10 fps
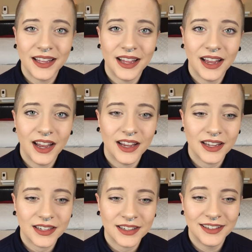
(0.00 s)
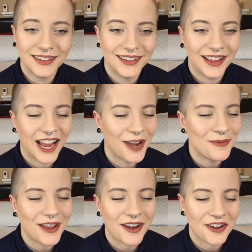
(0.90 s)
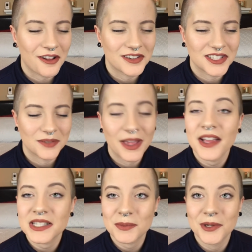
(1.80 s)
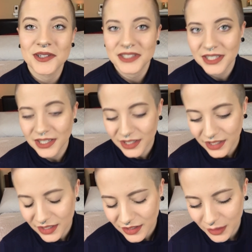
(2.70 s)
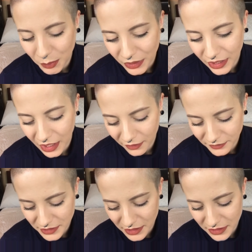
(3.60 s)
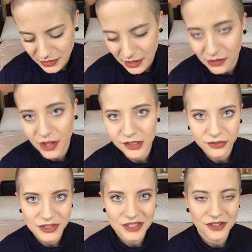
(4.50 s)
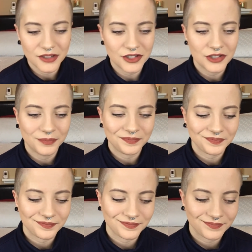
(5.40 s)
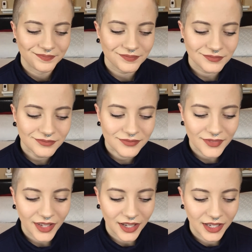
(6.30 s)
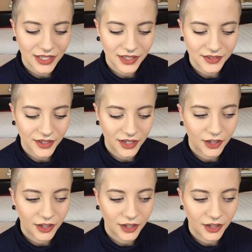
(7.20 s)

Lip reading: I am not an autism expert, but I have done a lot of research, and